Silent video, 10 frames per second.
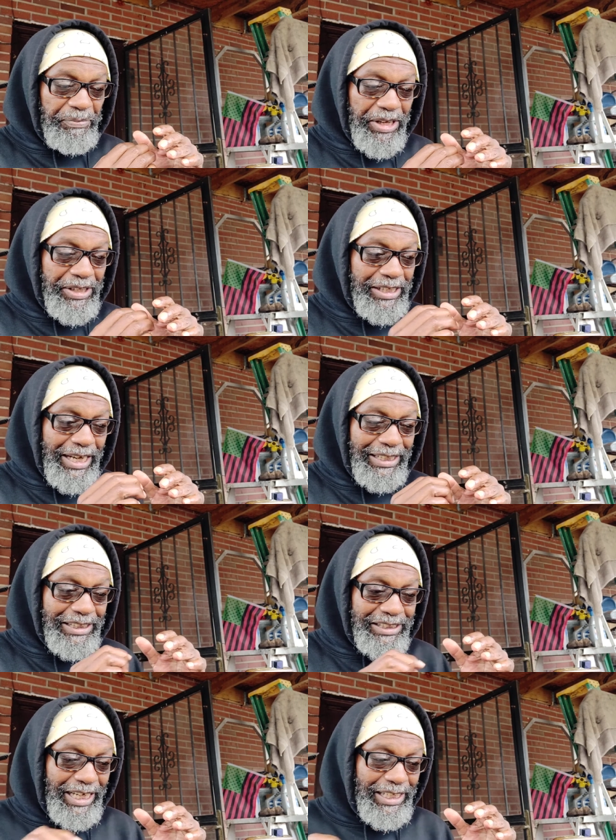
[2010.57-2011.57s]
And they yank
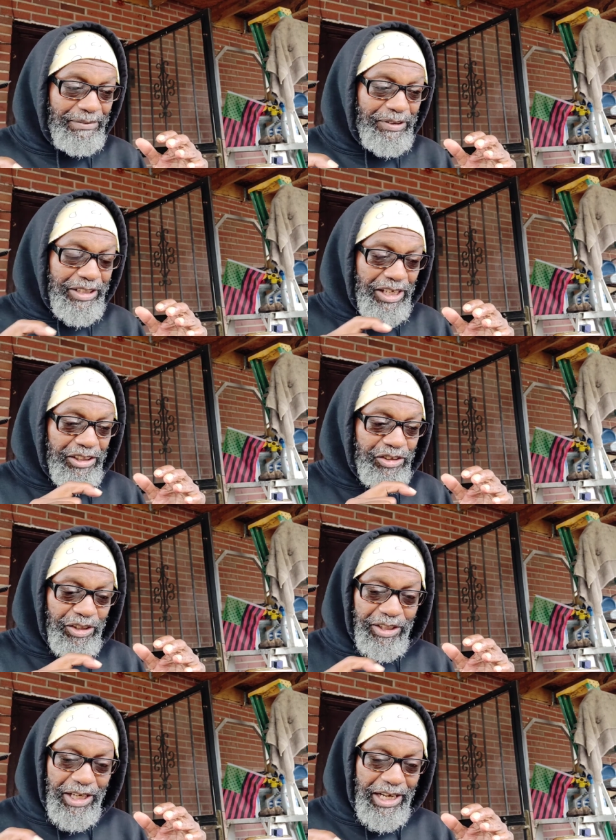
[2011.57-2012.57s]
the chain of a
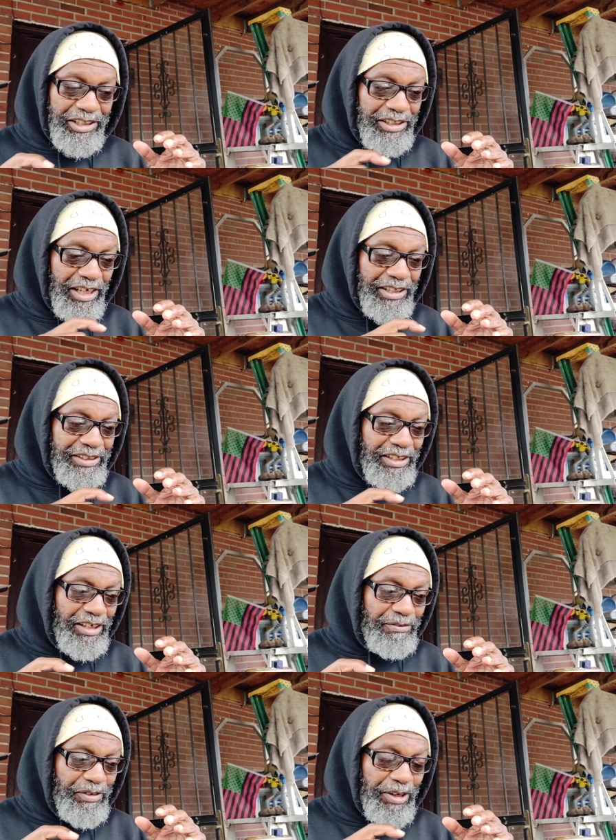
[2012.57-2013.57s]
certain echelons
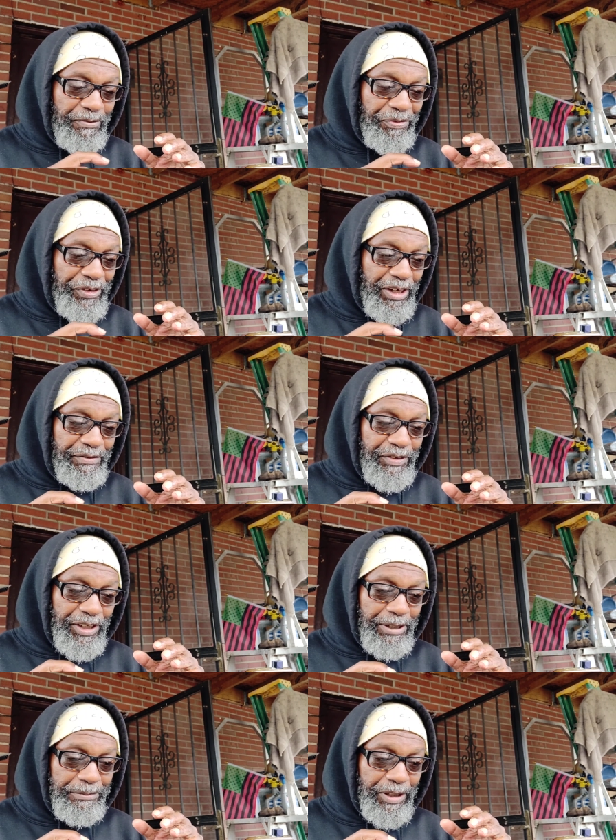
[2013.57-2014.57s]
of of of uh,